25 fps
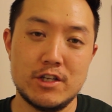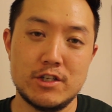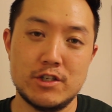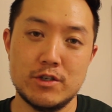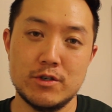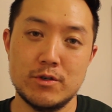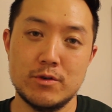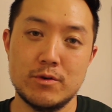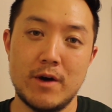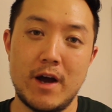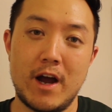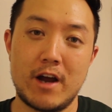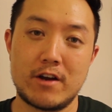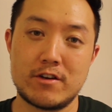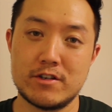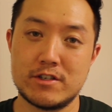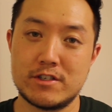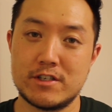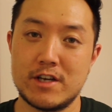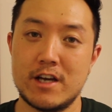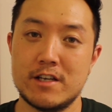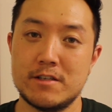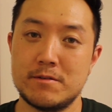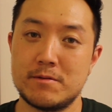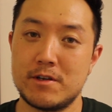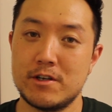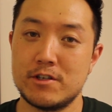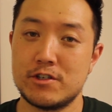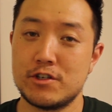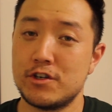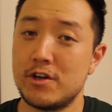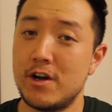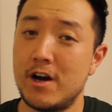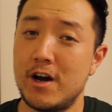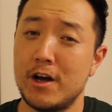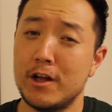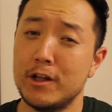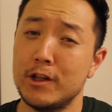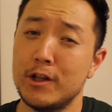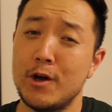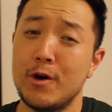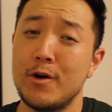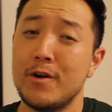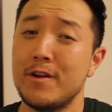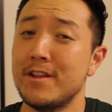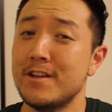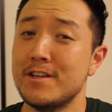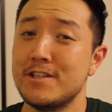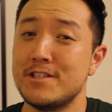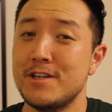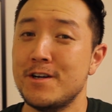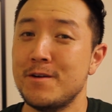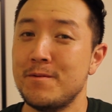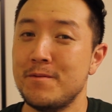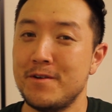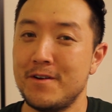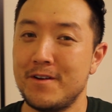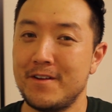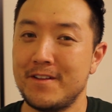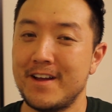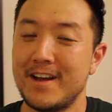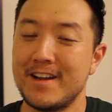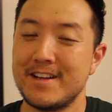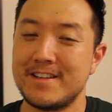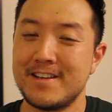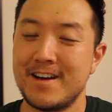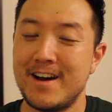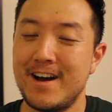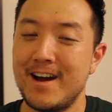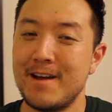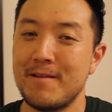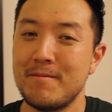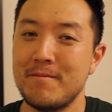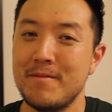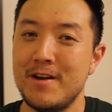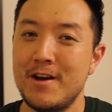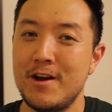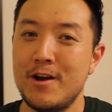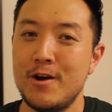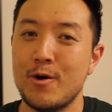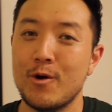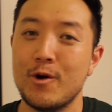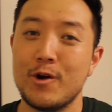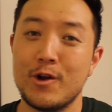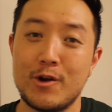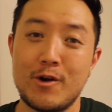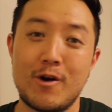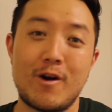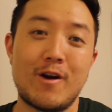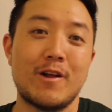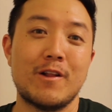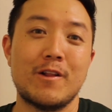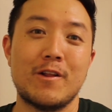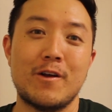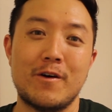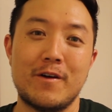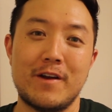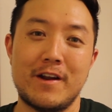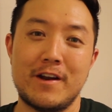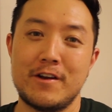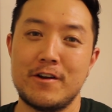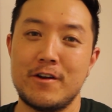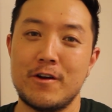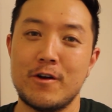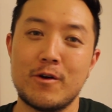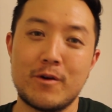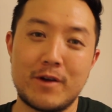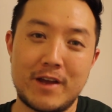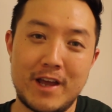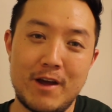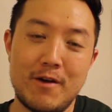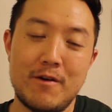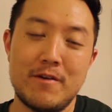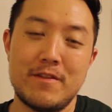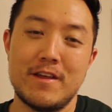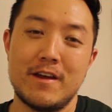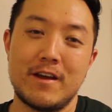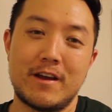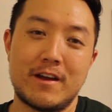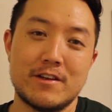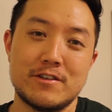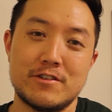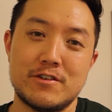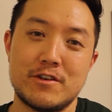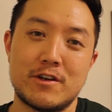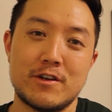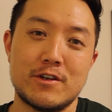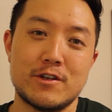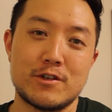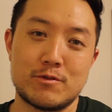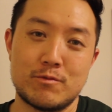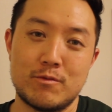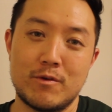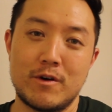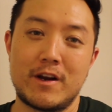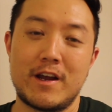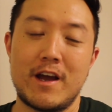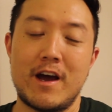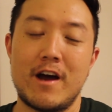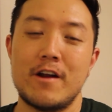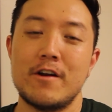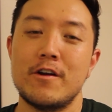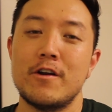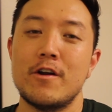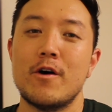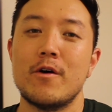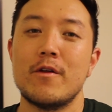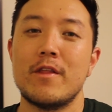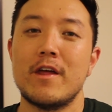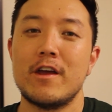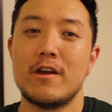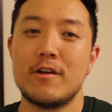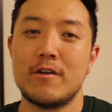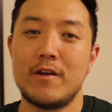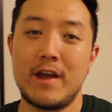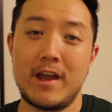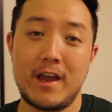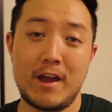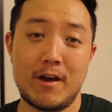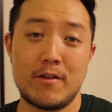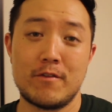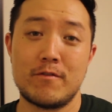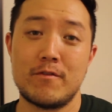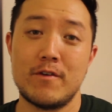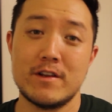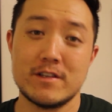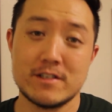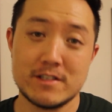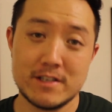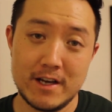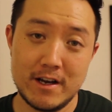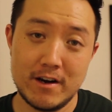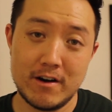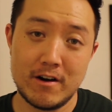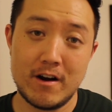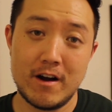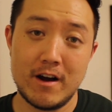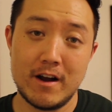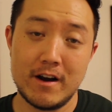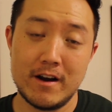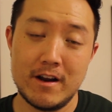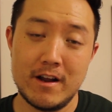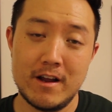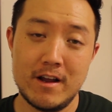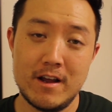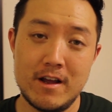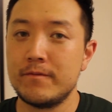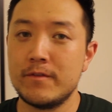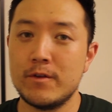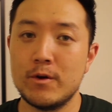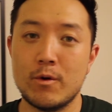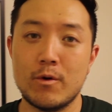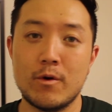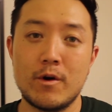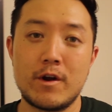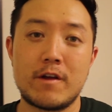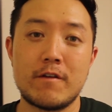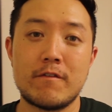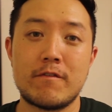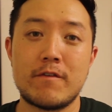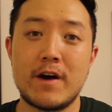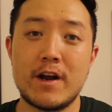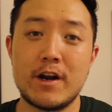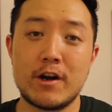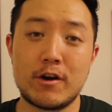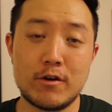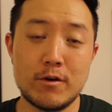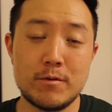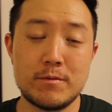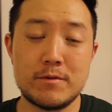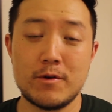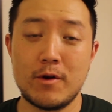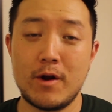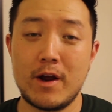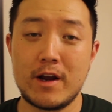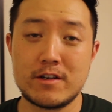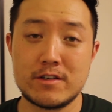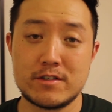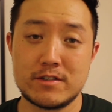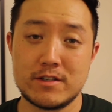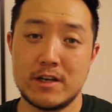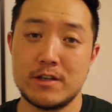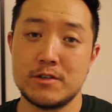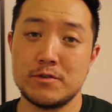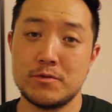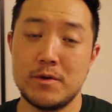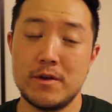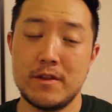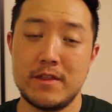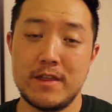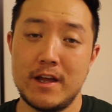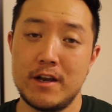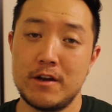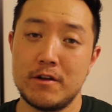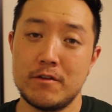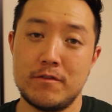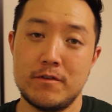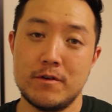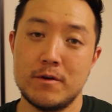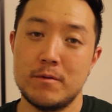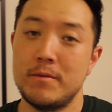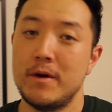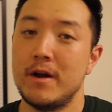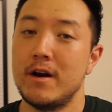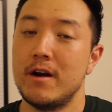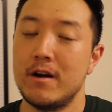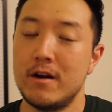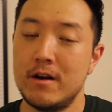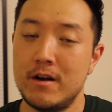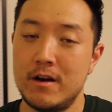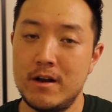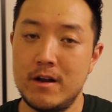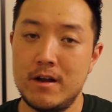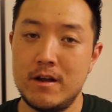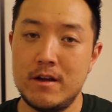to exercise because you're not alone in the gym during that time, or you are alone and you're okay with it because you can just work out and know that you'll hang out with friends later on. Or you can find a group to exercise with and you'll feel better.